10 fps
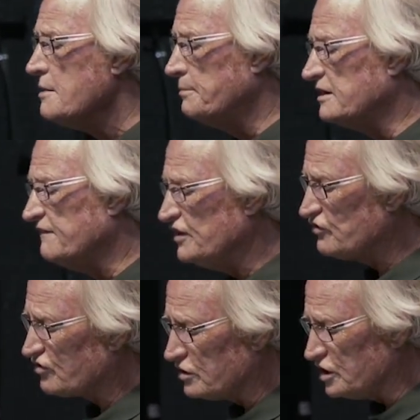but
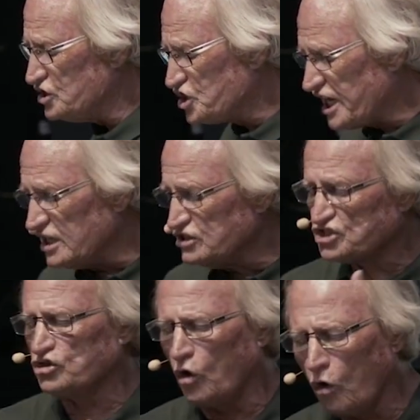eventually
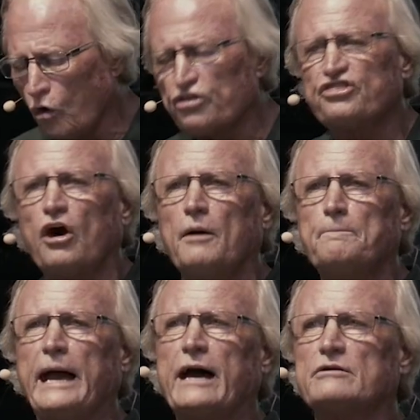changed a whole thought
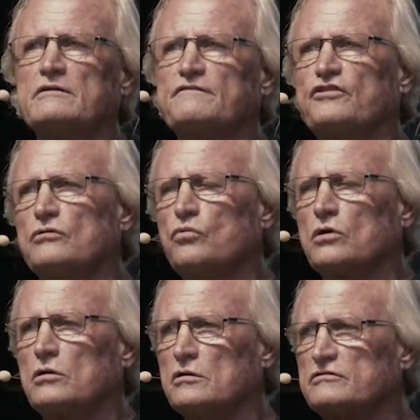pattern for the
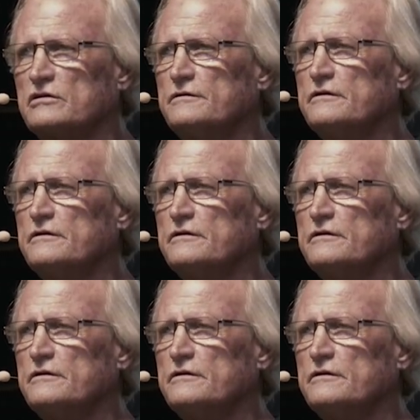world.